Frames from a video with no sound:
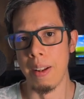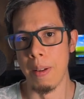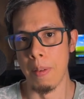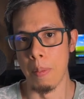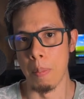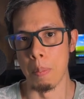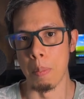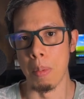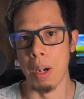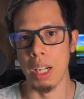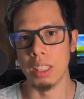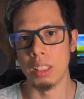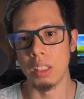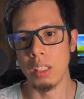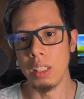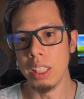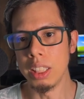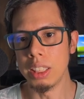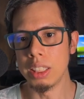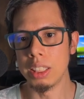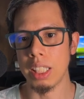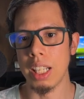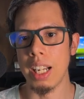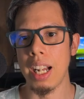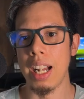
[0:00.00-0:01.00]

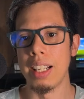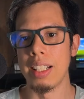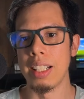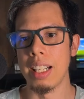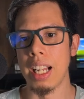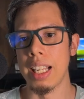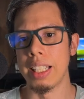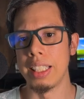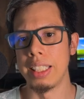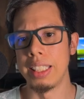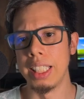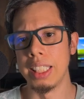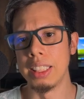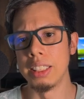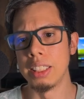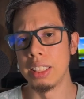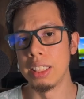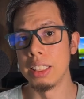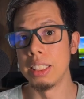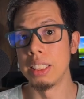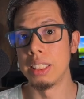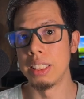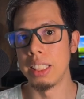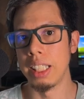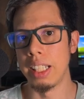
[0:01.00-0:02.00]
matrix and
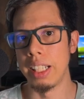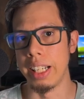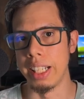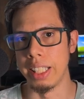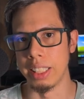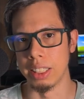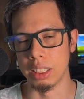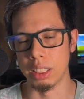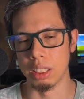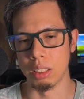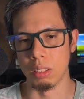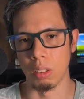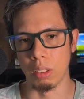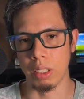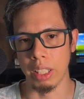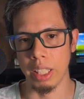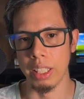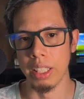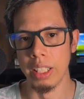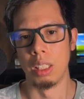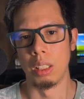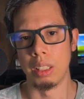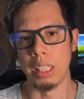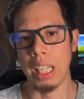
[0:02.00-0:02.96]
adjacency list, okay?